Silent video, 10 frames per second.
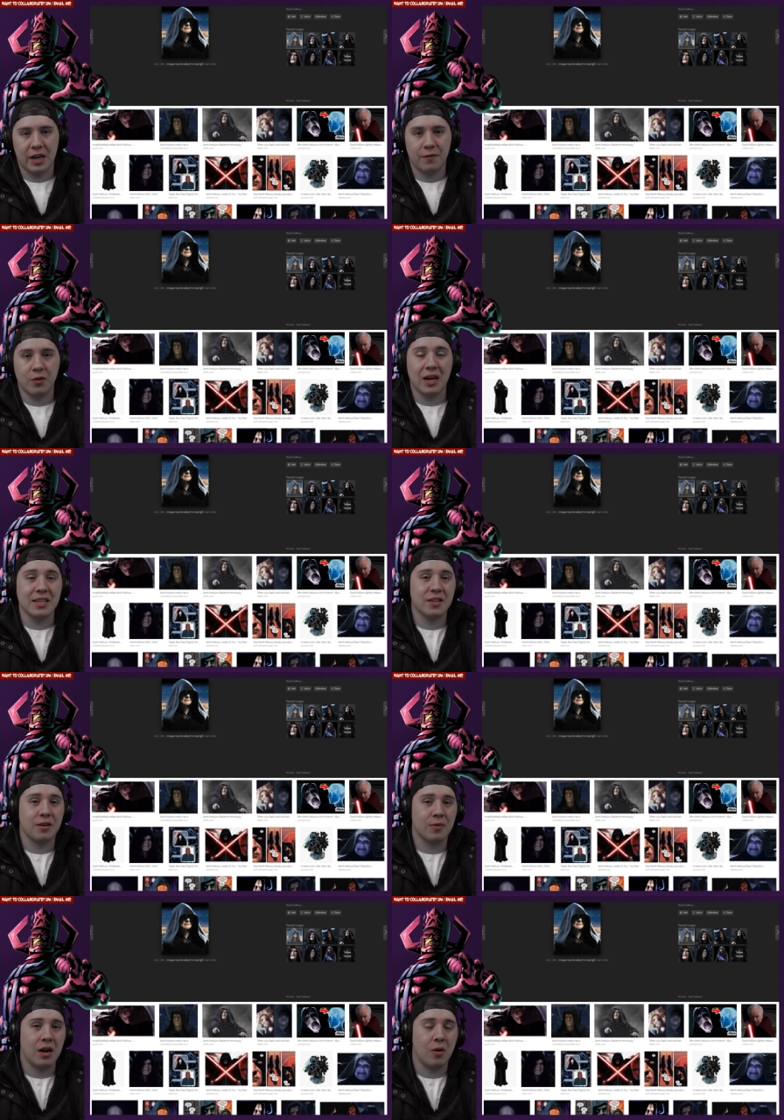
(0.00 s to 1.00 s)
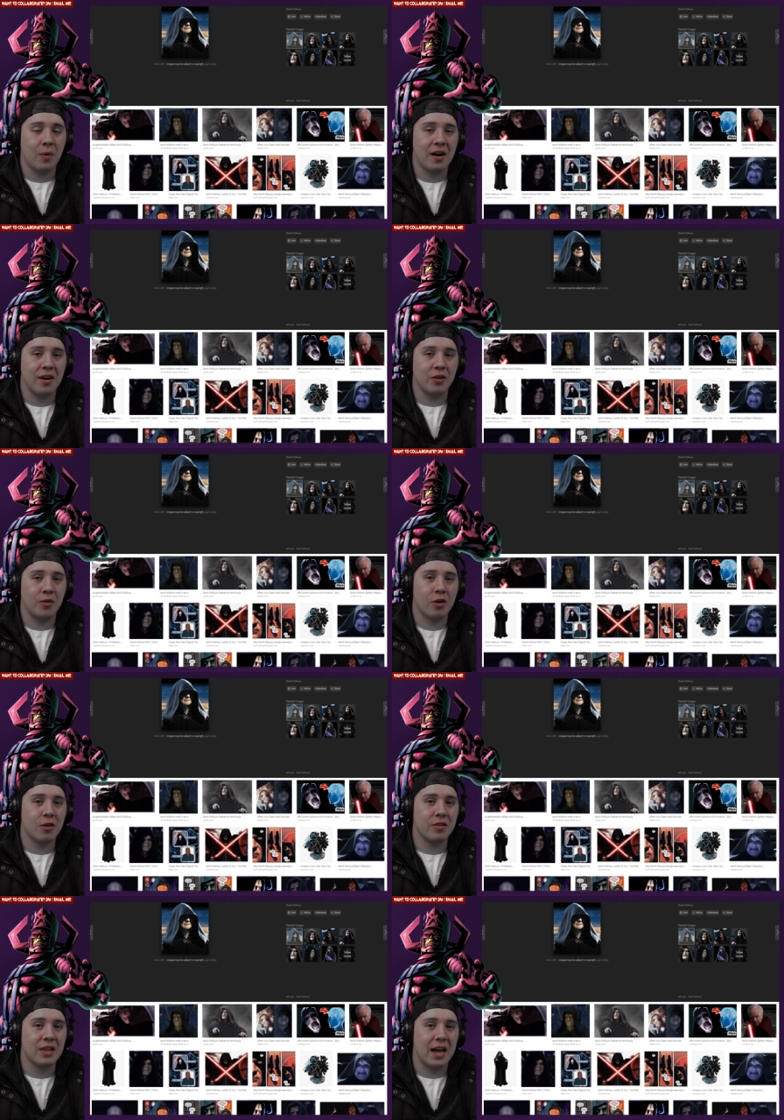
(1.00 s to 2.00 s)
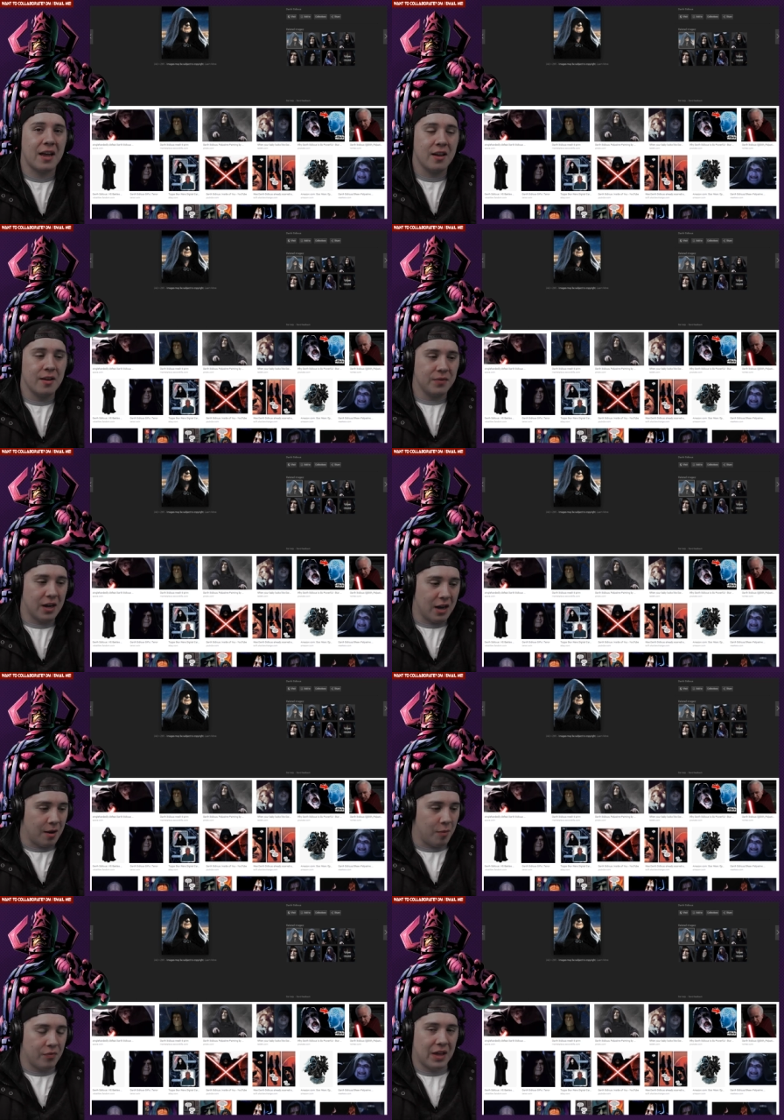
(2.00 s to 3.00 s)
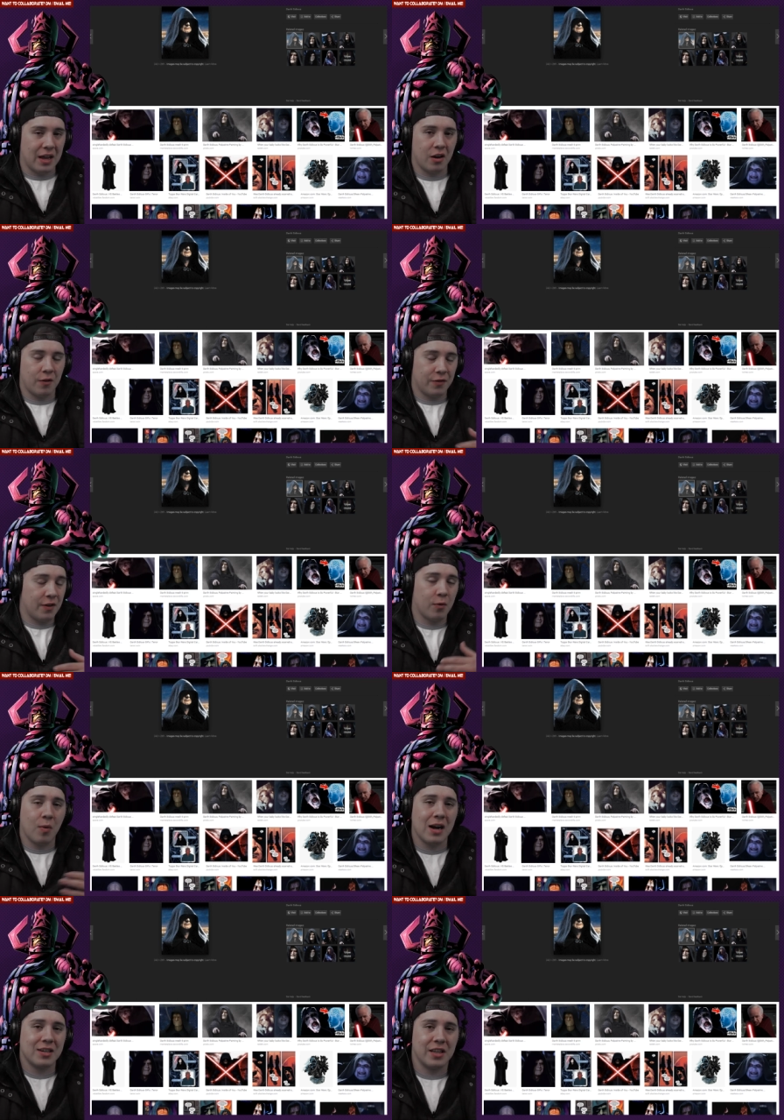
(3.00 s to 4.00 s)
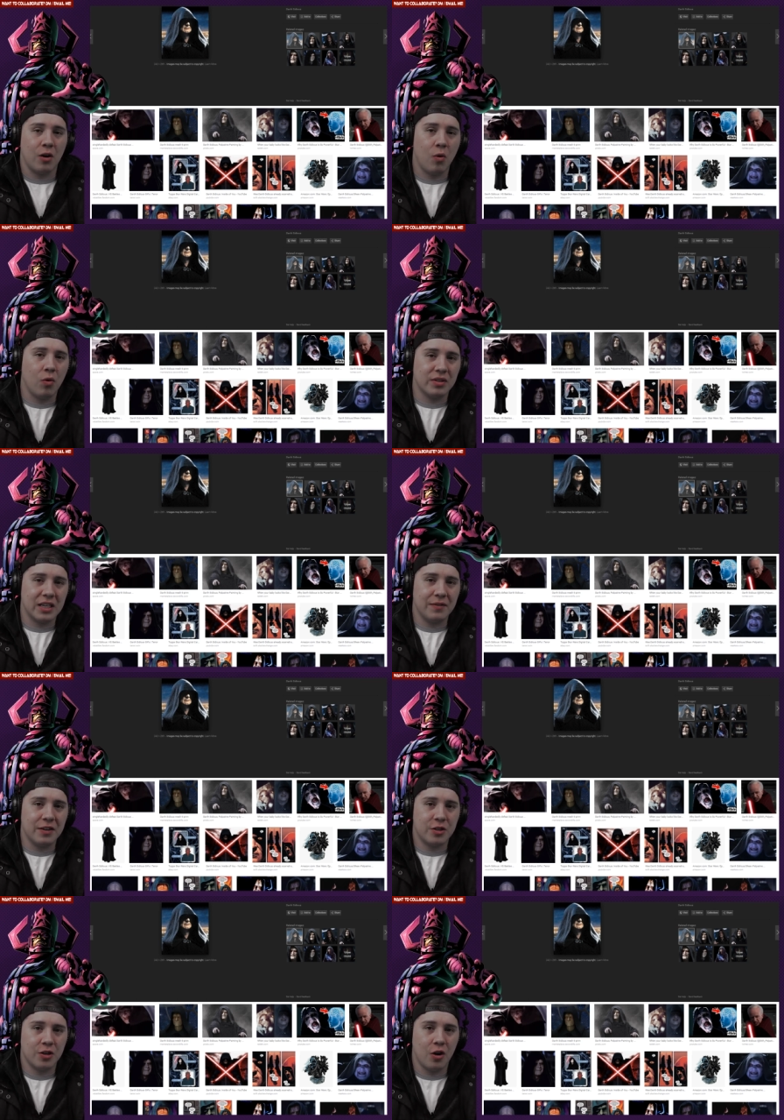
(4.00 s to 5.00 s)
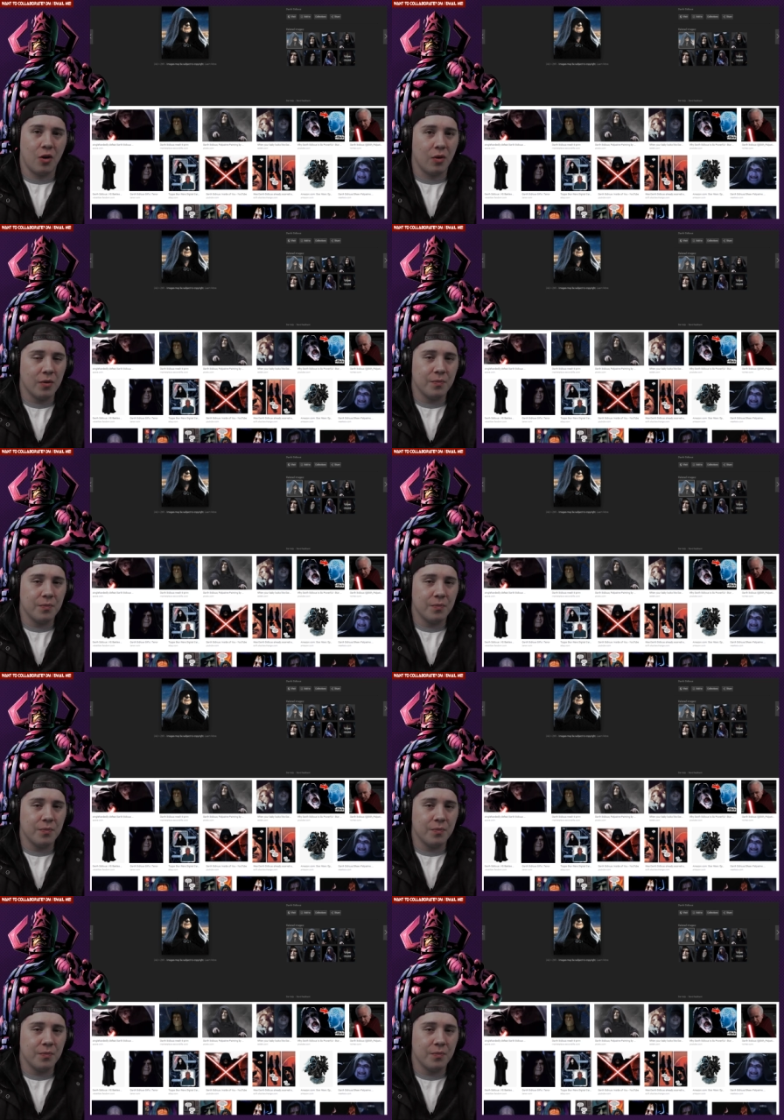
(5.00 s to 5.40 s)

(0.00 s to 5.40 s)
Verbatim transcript: If you guys are aware and you heard that um, that, or if you ever watched the old TV show